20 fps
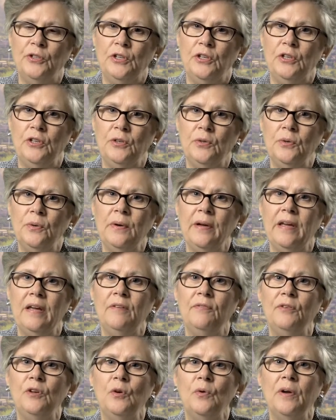to you
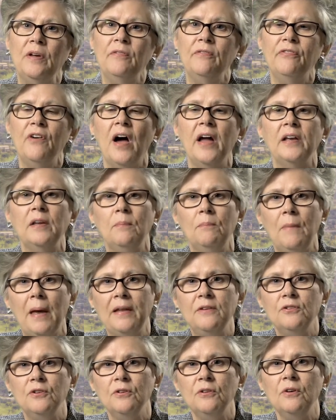if you can find a
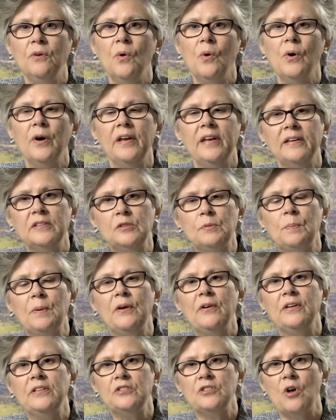mentor or an
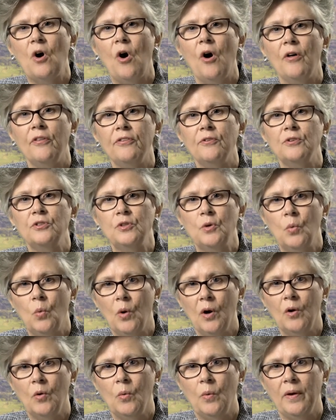experienced author to
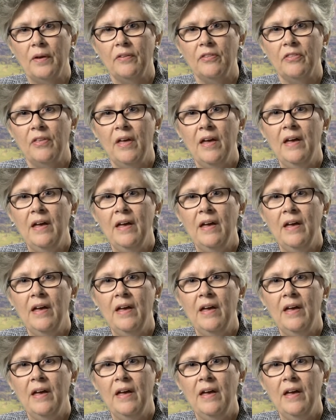work with.